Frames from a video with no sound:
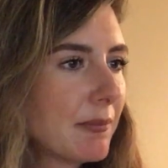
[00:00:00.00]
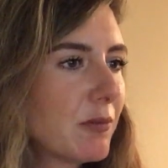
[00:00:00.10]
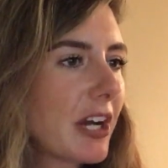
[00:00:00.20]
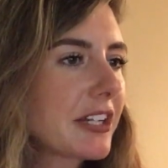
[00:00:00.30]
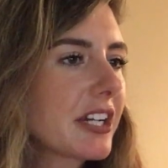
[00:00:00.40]

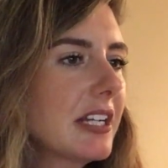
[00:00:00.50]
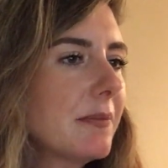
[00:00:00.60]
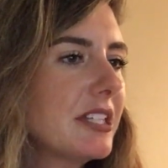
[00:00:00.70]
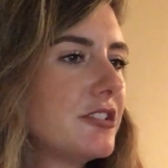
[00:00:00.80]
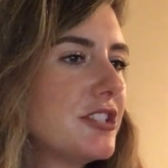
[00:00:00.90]
what you're going
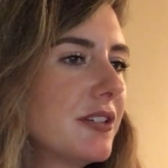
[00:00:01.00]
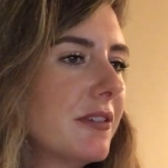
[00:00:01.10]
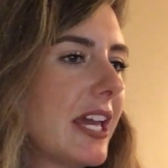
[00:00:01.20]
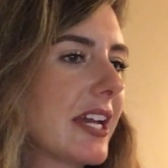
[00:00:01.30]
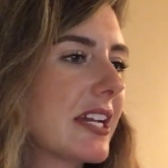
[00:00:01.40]
to be
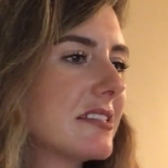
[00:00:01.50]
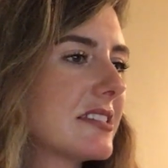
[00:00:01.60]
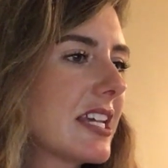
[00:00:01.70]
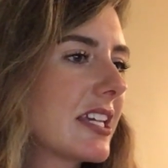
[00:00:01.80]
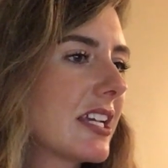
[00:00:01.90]
doing is
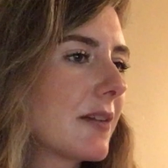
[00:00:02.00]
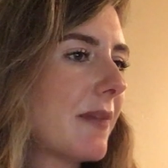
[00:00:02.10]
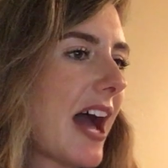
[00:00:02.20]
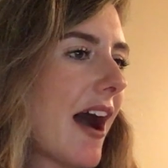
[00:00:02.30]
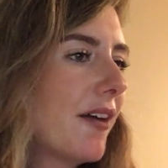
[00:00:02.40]
thinking
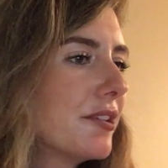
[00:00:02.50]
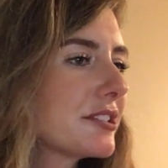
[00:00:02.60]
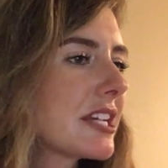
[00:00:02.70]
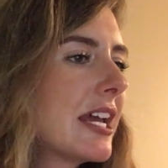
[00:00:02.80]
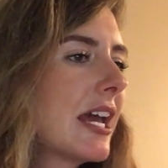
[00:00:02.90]
about